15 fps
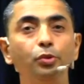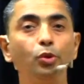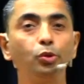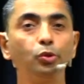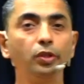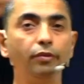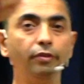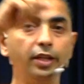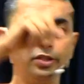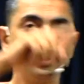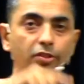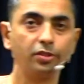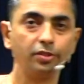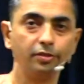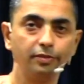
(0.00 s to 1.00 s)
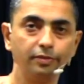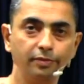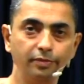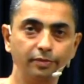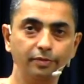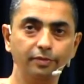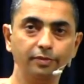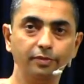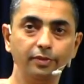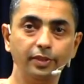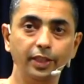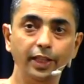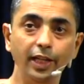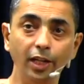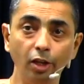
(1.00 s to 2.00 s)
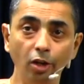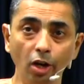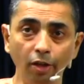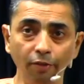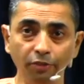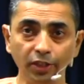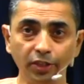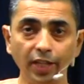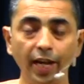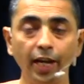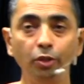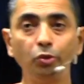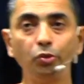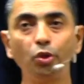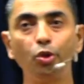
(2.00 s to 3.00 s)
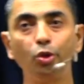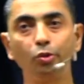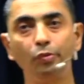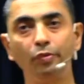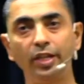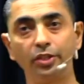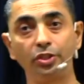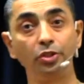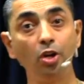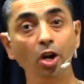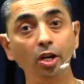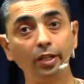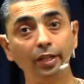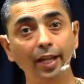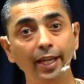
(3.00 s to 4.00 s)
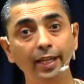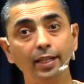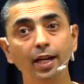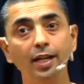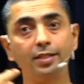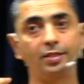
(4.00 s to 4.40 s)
to go to the West. He had a lot of desire to go to the West, not like